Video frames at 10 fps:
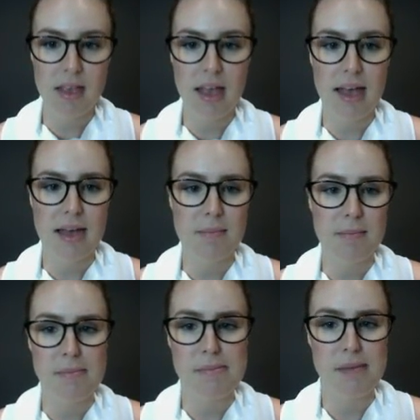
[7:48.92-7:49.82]

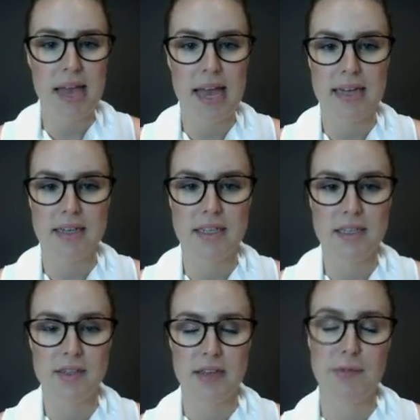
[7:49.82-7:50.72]
and
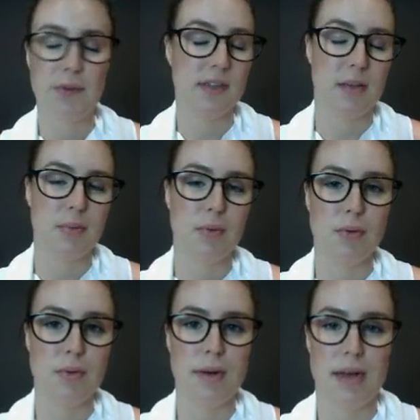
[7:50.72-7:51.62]
say, for
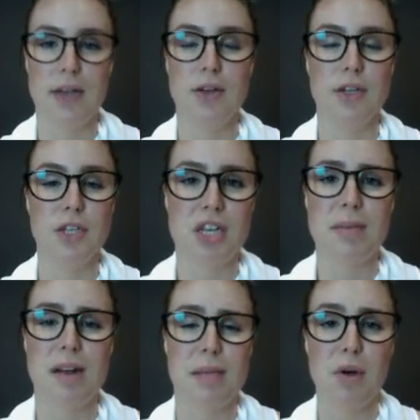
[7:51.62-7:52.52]
example, when I go to gym
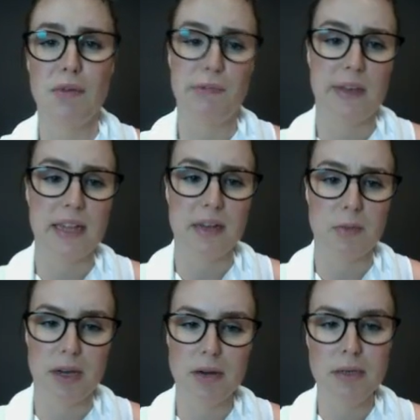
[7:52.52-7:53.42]
and I'm not feeling
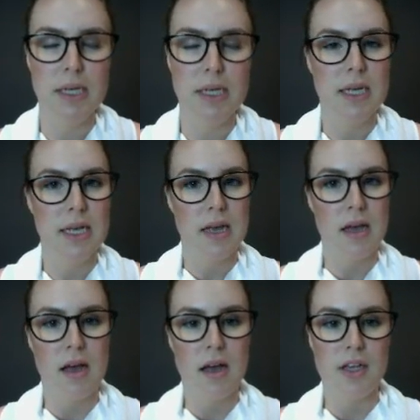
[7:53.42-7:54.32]
well,
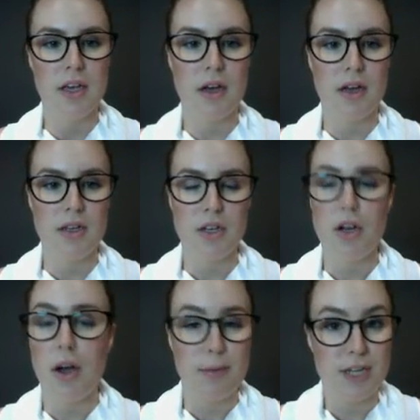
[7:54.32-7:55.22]

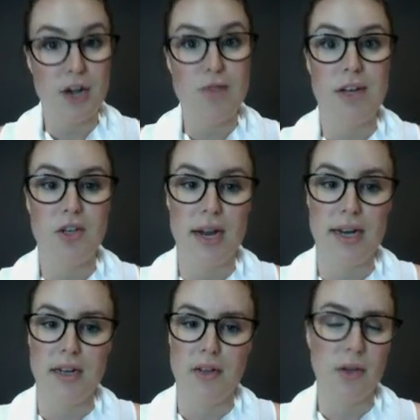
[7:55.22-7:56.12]
I would tell my
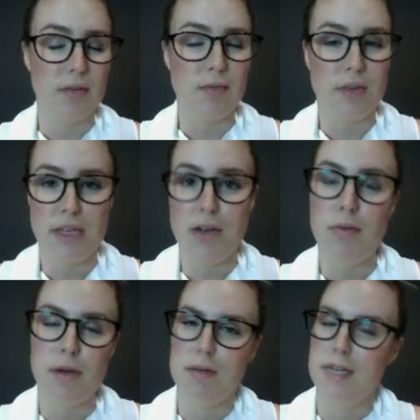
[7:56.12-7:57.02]
trainer, look, I'm really not
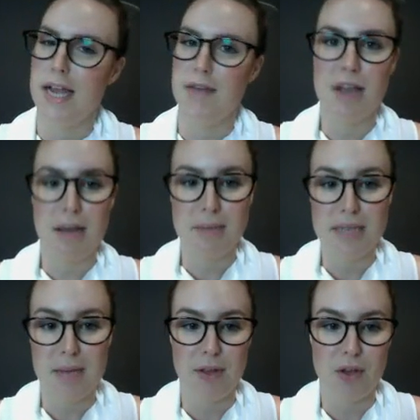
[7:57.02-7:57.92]
well today. I've come
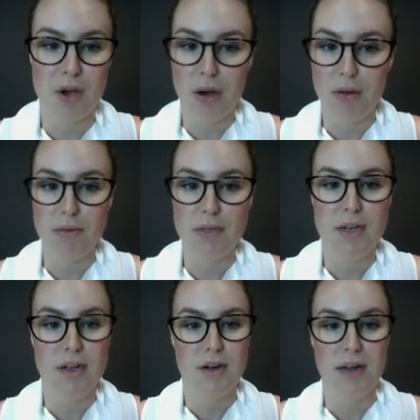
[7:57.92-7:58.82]
down with a cold.
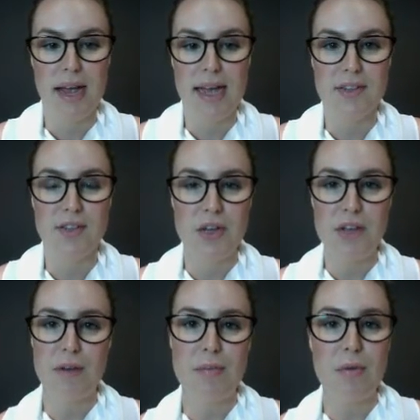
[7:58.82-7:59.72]
All right. And so
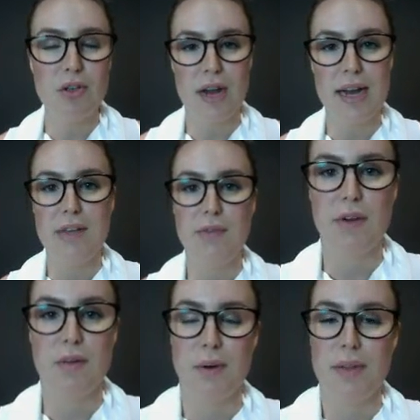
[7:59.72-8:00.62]
if I'm not training
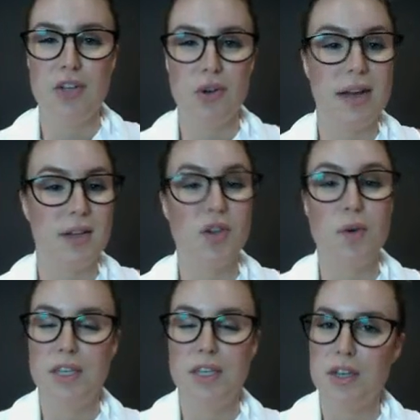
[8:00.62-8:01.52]
well, that trainer's
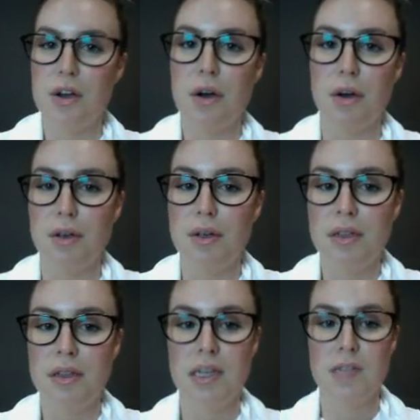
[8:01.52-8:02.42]
going to know
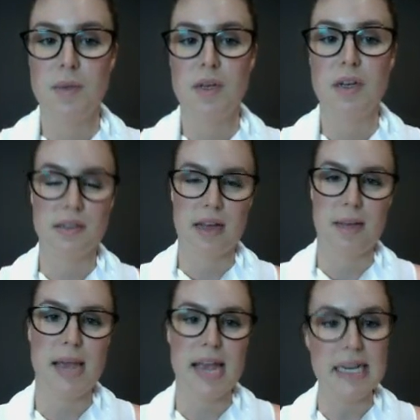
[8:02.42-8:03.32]
that it's because I'm
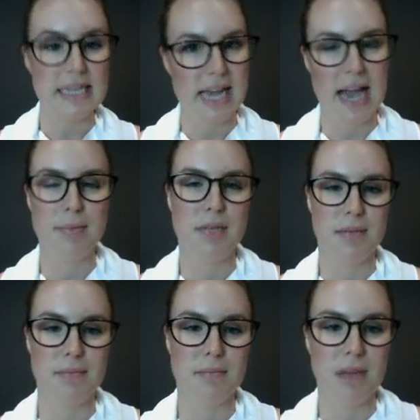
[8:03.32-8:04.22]
handicapped,
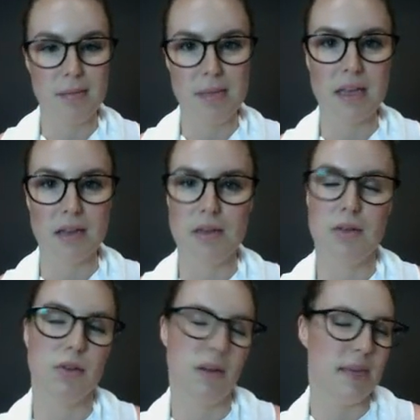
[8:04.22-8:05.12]
I'm ill,
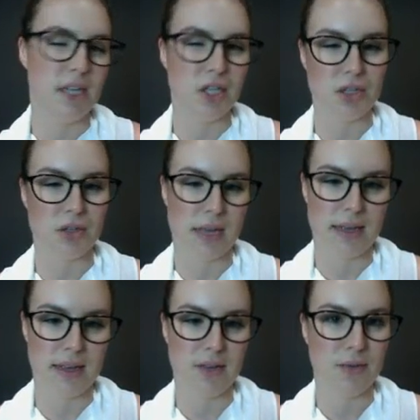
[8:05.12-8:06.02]
or I'm injured,
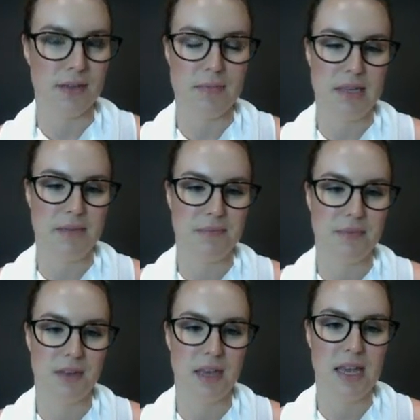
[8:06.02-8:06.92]
okay, or something.
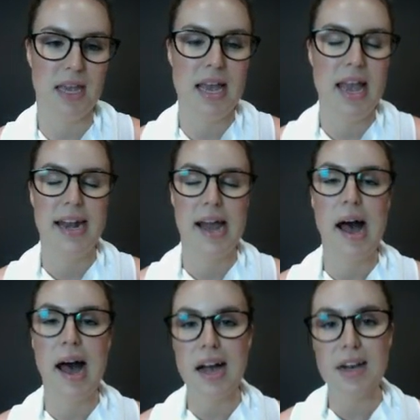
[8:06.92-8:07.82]
Okay. Now,
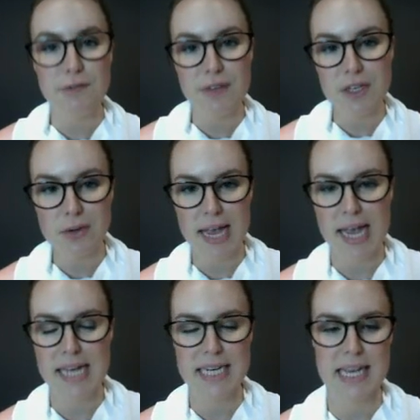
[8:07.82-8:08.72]
artificial
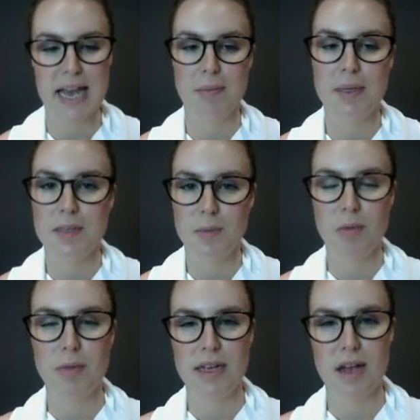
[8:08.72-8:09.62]
handicapping is
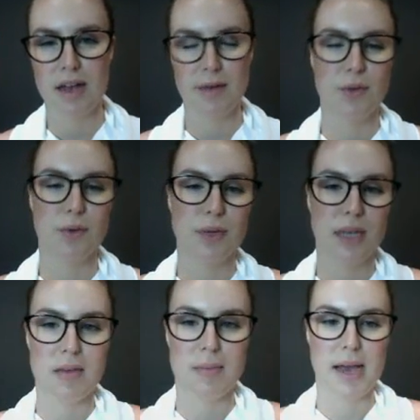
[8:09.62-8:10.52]
what we're kind of
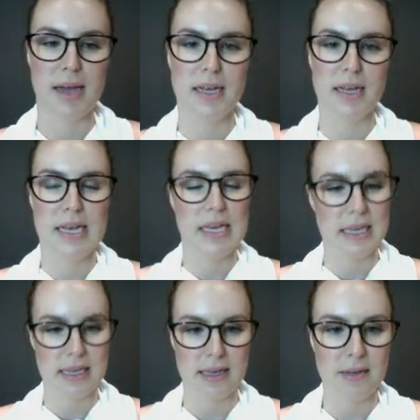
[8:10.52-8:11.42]
talking about
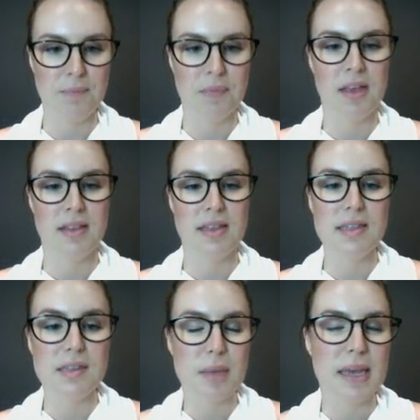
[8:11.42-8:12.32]
here. This
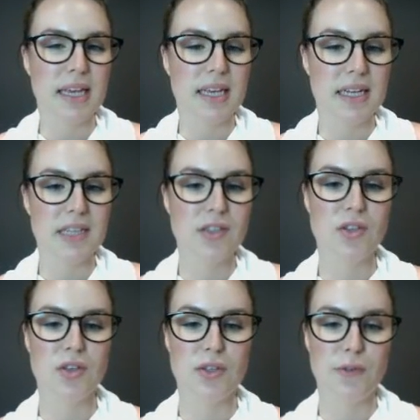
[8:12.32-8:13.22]
is making an
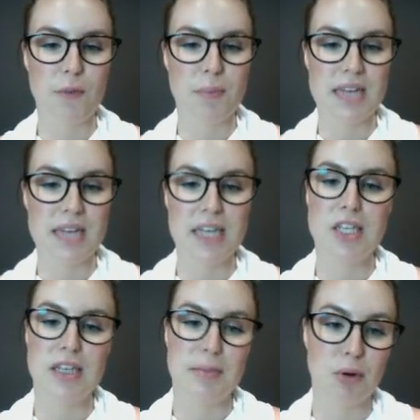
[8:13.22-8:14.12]
excuse for
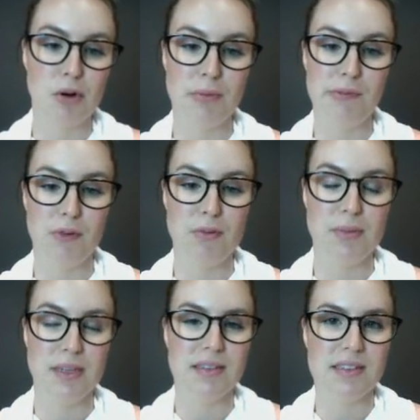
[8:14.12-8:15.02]
potentially poor
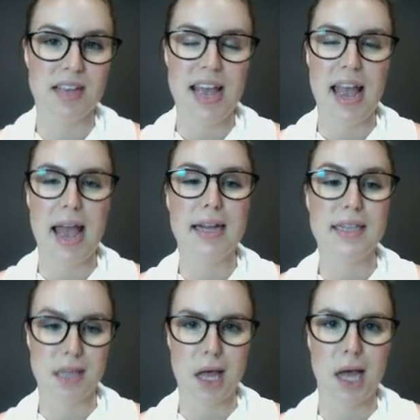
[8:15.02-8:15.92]
performance, and
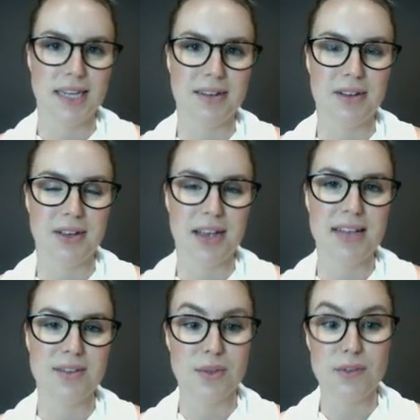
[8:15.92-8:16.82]
it's lying. Okay,
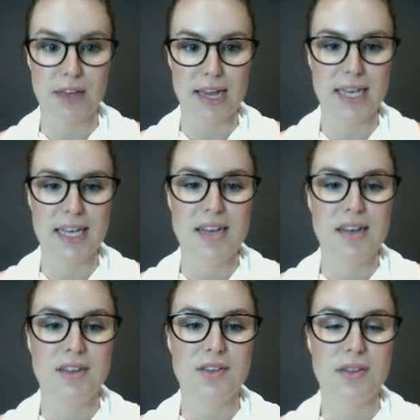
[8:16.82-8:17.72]
so it's fake.
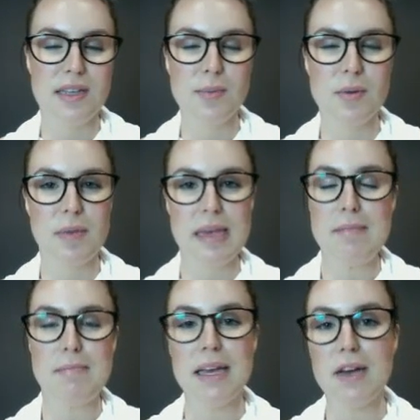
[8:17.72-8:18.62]
So this would be
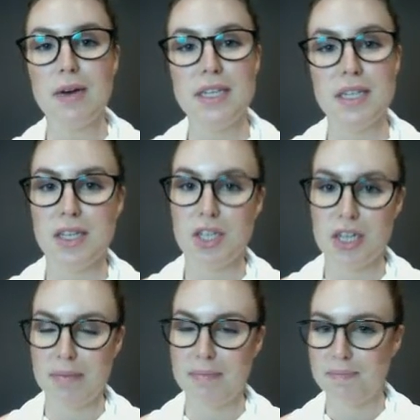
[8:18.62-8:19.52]
me going to the
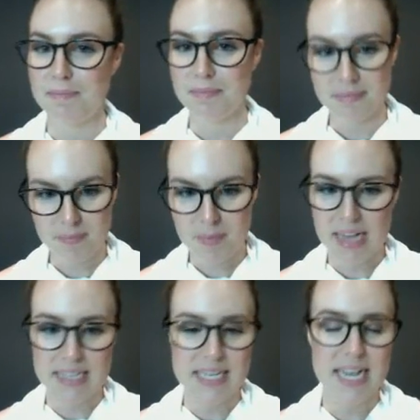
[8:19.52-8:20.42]
gym
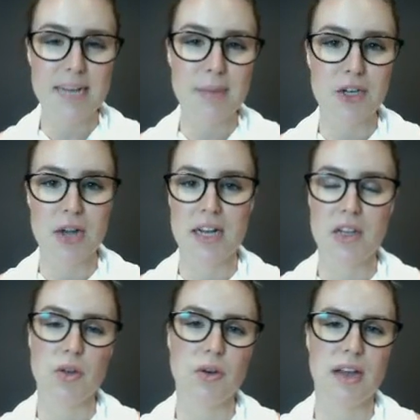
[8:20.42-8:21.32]
and telling my trainer,
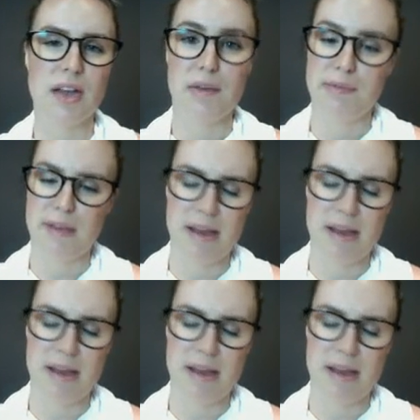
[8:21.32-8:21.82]
look, I've